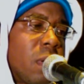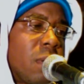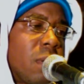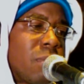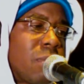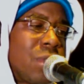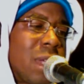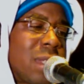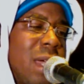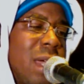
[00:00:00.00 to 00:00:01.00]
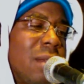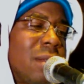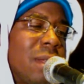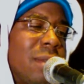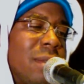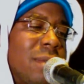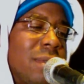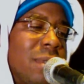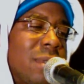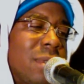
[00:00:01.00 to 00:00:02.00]
projectile that
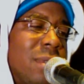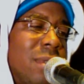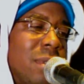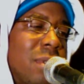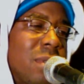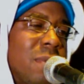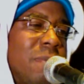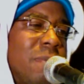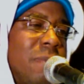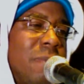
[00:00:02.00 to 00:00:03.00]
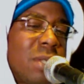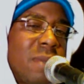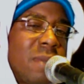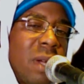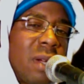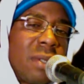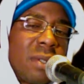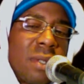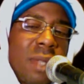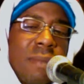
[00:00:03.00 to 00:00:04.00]
just made a spark or
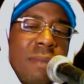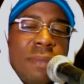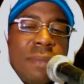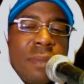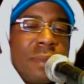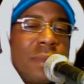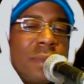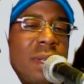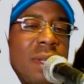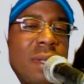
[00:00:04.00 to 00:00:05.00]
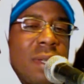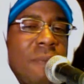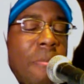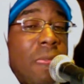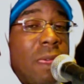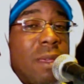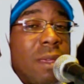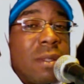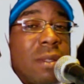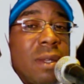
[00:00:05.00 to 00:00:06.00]
something. It's kind of
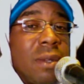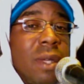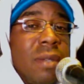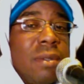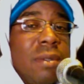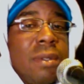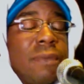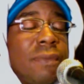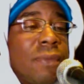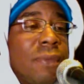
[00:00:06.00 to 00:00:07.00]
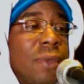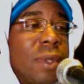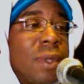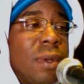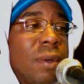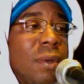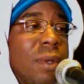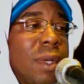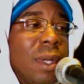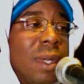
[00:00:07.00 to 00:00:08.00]
it's kind of crazy. So
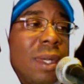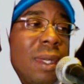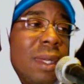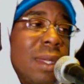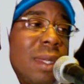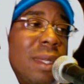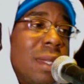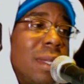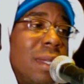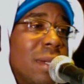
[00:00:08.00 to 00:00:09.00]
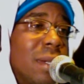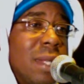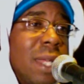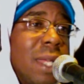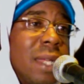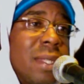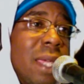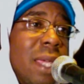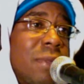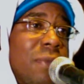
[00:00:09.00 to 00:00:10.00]
that's a lot of
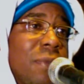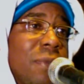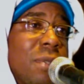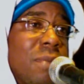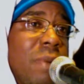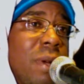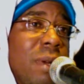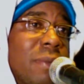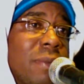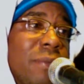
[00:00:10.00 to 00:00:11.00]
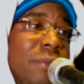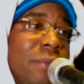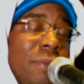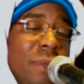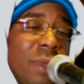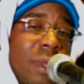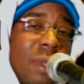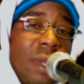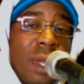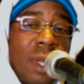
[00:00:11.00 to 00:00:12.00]
damage for a spark.
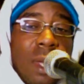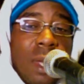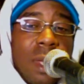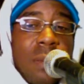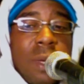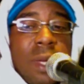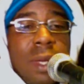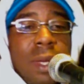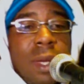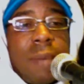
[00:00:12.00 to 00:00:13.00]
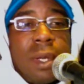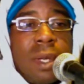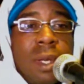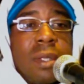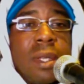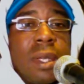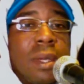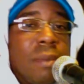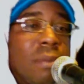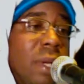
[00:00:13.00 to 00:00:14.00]
Anyway, I'm gonna take a
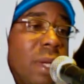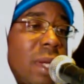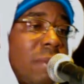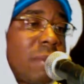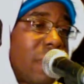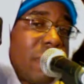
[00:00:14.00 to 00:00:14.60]
break and I'll be right